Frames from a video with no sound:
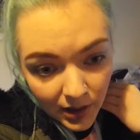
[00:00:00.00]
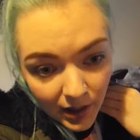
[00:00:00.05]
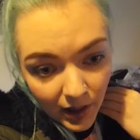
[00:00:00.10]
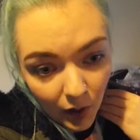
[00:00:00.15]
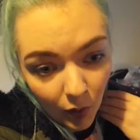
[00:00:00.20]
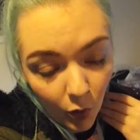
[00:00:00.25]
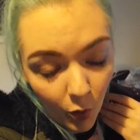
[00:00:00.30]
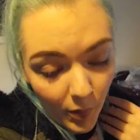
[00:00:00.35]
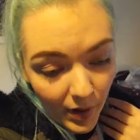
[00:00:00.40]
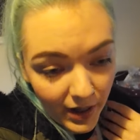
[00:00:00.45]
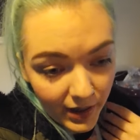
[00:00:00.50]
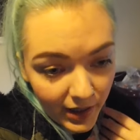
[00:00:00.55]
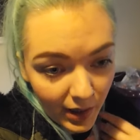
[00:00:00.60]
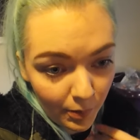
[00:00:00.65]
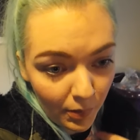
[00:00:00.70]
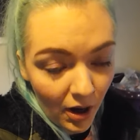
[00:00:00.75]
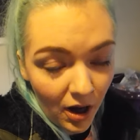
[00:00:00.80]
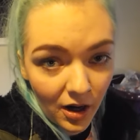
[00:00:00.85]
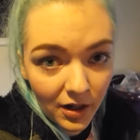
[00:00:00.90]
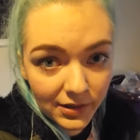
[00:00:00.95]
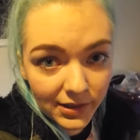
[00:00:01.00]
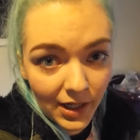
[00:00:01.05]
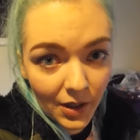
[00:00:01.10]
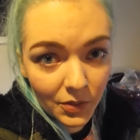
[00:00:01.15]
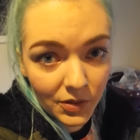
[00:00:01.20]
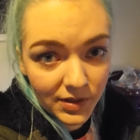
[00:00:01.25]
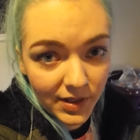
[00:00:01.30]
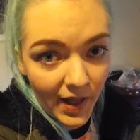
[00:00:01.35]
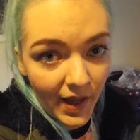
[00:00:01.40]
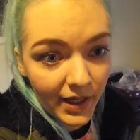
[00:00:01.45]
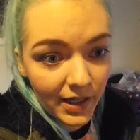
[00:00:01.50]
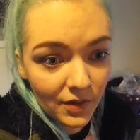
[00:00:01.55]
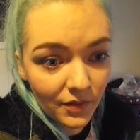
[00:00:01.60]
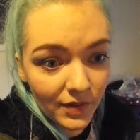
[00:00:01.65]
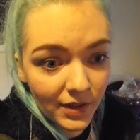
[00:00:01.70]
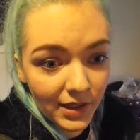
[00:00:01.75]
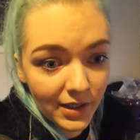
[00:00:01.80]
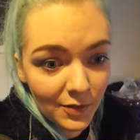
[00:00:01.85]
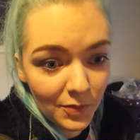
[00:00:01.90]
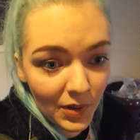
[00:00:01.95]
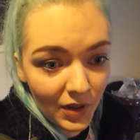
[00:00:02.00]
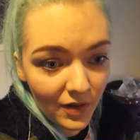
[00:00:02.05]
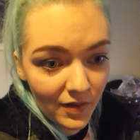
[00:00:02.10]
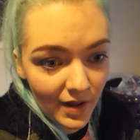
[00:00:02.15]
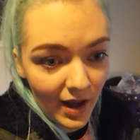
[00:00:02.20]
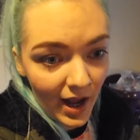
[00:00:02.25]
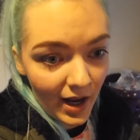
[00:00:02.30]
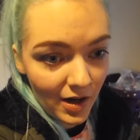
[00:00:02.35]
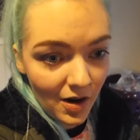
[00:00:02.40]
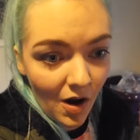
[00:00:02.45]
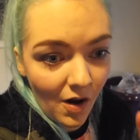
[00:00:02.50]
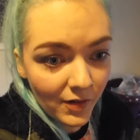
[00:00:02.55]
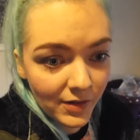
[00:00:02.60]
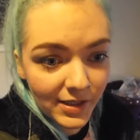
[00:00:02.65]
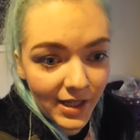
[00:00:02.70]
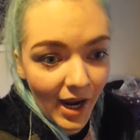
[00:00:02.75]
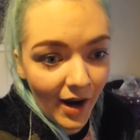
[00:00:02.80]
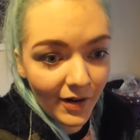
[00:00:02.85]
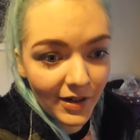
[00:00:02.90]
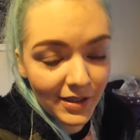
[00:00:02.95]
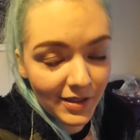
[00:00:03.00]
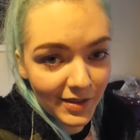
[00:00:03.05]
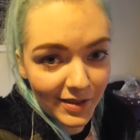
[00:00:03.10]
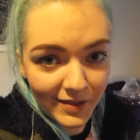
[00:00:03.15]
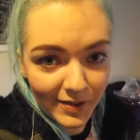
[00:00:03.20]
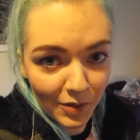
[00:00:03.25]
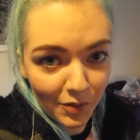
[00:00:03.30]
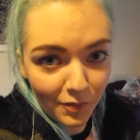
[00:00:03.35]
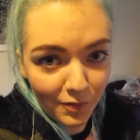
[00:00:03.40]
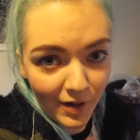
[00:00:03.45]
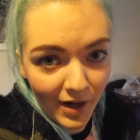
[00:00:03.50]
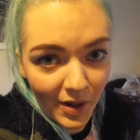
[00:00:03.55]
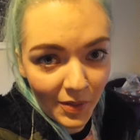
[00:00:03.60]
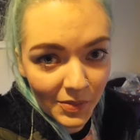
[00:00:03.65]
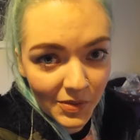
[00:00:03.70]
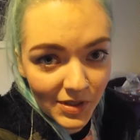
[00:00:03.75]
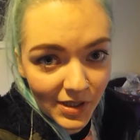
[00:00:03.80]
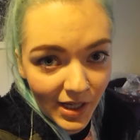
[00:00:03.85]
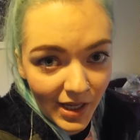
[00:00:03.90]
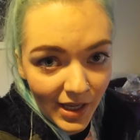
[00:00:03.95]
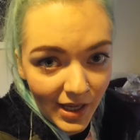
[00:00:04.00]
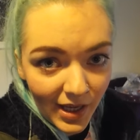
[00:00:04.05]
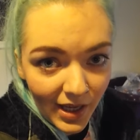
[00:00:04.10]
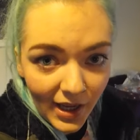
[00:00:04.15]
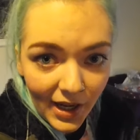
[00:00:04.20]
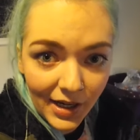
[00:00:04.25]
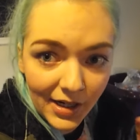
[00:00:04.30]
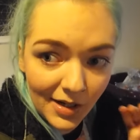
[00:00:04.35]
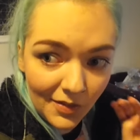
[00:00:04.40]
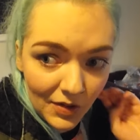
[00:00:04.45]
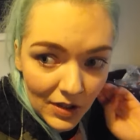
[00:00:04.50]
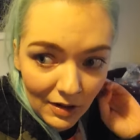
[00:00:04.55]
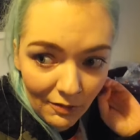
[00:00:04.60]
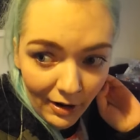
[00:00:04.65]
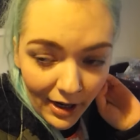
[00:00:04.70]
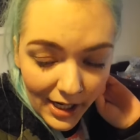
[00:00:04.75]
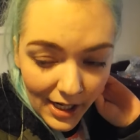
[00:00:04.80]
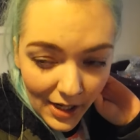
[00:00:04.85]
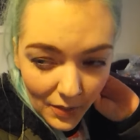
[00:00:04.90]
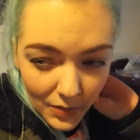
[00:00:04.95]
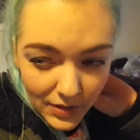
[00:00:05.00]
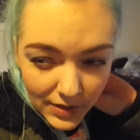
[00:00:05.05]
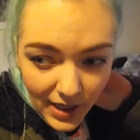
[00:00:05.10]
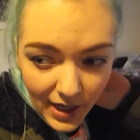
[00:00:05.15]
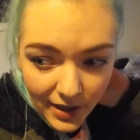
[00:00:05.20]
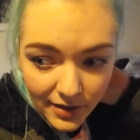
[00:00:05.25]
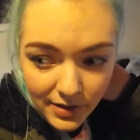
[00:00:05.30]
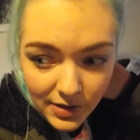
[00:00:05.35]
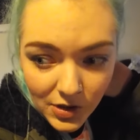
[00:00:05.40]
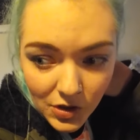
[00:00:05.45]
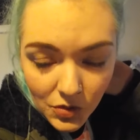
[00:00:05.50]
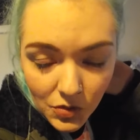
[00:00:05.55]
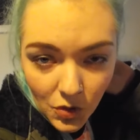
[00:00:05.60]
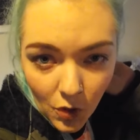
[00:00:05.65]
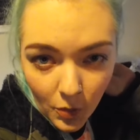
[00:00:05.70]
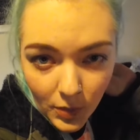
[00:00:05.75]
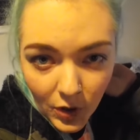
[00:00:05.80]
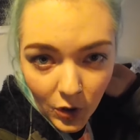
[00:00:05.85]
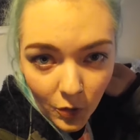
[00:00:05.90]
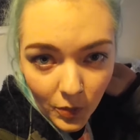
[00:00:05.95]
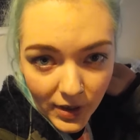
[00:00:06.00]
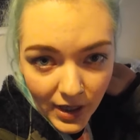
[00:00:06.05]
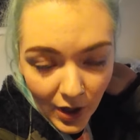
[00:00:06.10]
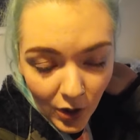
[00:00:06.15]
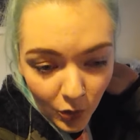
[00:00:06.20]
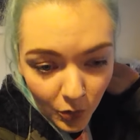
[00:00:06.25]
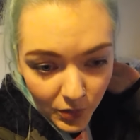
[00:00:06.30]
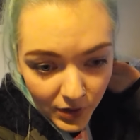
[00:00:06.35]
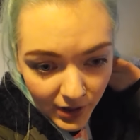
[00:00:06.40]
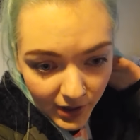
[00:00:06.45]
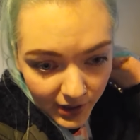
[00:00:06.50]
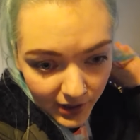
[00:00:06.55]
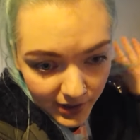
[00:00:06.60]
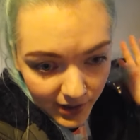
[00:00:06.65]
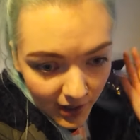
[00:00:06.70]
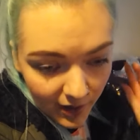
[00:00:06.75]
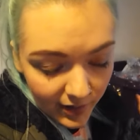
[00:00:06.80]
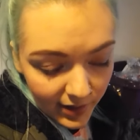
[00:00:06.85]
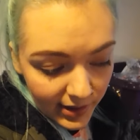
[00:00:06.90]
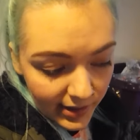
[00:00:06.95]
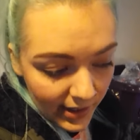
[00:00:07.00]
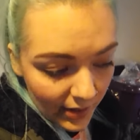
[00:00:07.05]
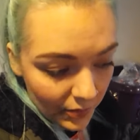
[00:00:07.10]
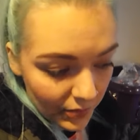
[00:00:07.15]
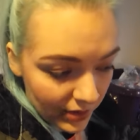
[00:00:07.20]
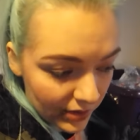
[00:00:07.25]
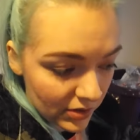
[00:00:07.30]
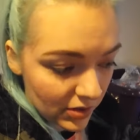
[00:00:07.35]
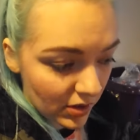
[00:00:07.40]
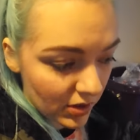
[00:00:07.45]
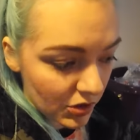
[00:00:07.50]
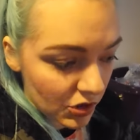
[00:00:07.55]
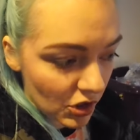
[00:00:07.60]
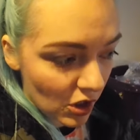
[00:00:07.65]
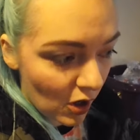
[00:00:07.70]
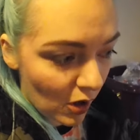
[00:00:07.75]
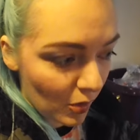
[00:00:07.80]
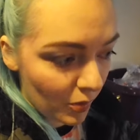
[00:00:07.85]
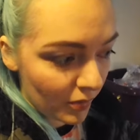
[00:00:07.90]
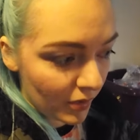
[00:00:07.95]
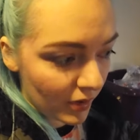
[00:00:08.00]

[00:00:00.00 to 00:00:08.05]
I hope I can get parked outside of it, because I can't carry the stuff around. And if you're right outside, they do normally come and help you, like, carry it out into the shop.